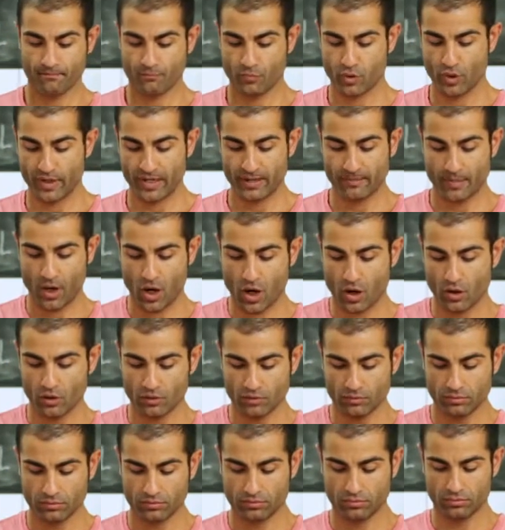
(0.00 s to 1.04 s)
put it in a bowl,
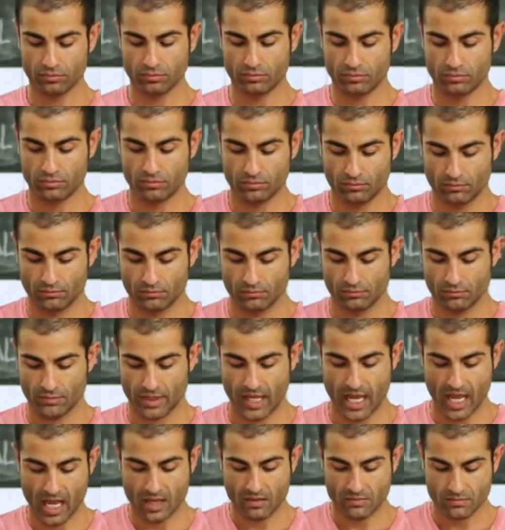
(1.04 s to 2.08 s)

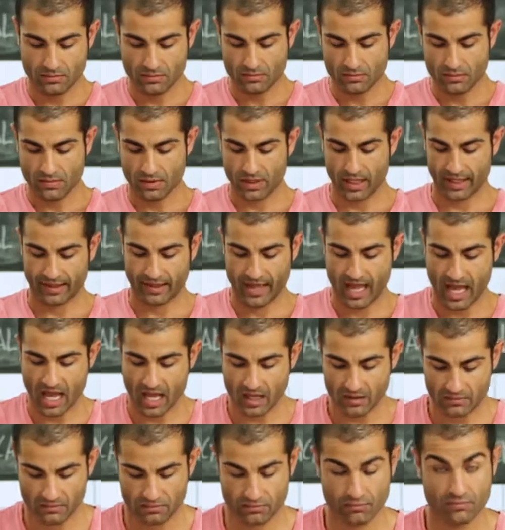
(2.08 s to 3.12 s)
yeah, like
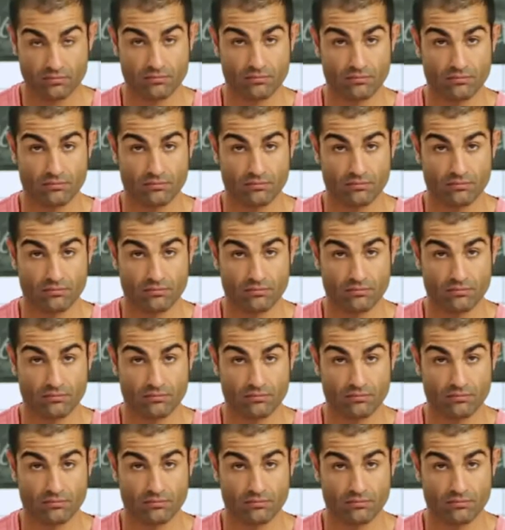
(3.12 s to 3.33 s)
that.